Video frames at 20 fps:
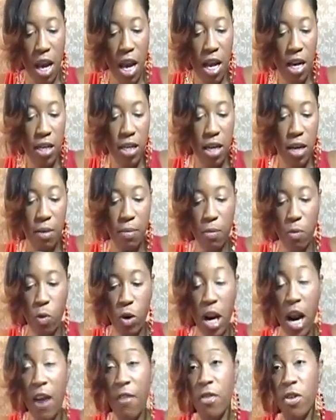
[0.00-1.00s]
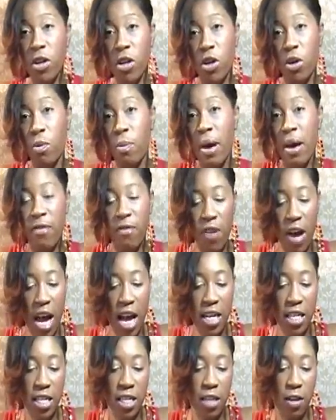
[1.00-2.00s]
And whatever, you may
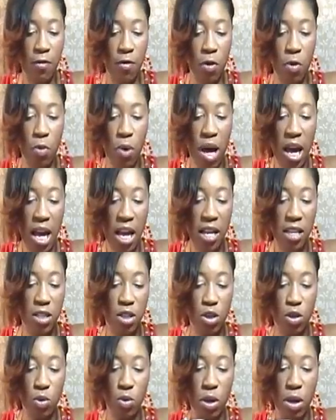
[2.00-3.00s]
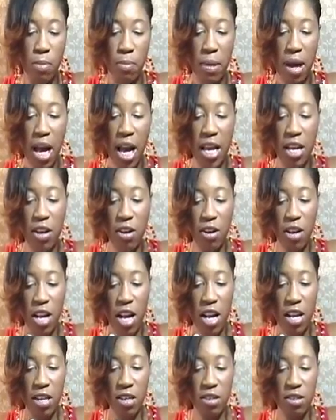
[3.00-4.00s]
find a different way to combine your
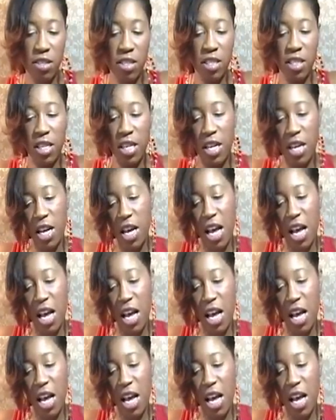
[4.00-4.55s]
colors.